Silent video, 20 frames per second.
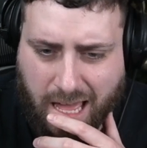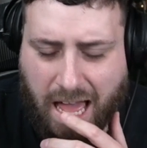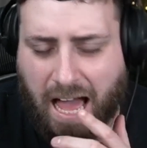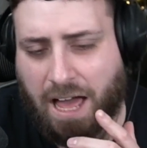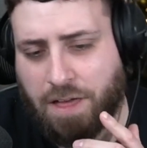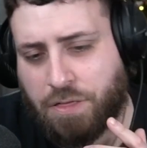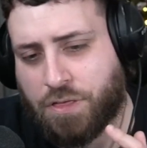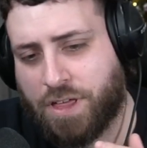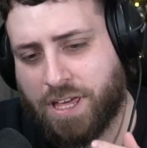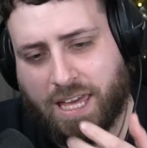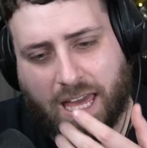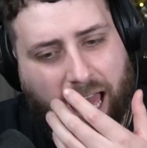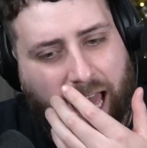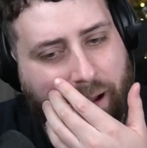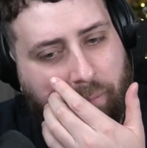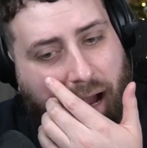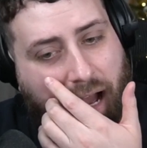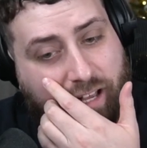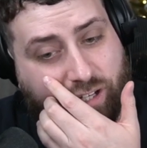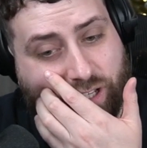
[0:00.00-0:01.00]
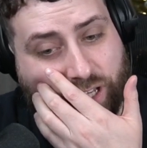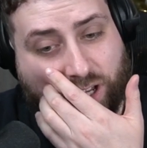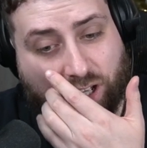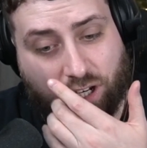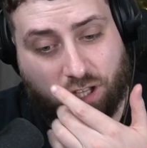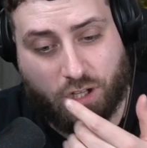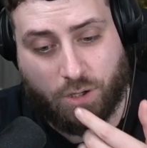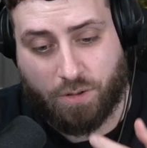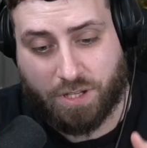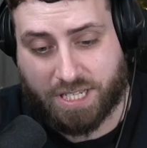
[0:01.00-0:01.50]
I think I'm actually going to
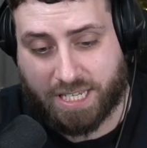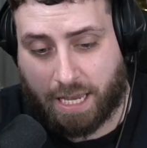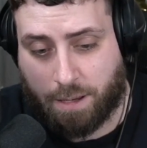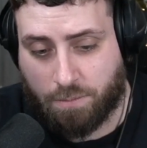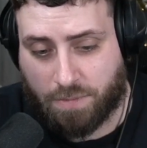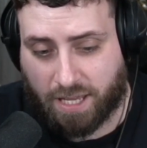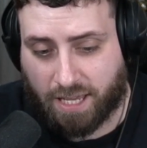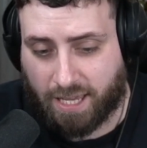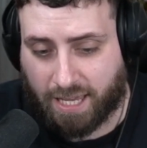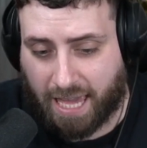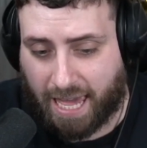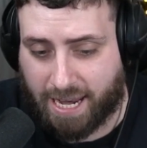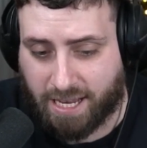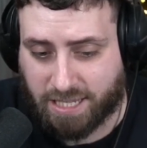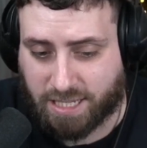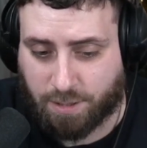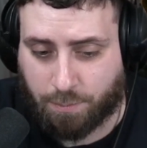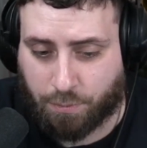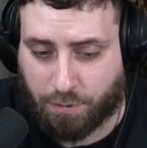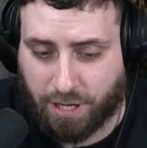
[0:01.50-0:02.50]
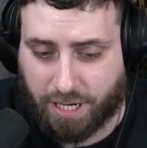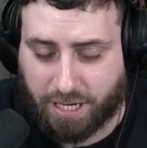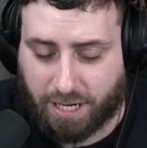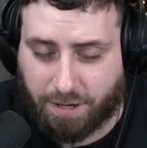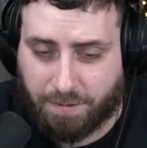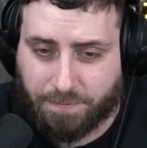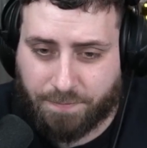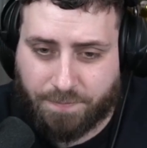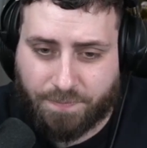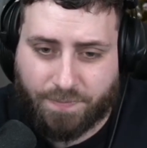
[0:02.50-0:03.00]
do the same thing again in Sabrina.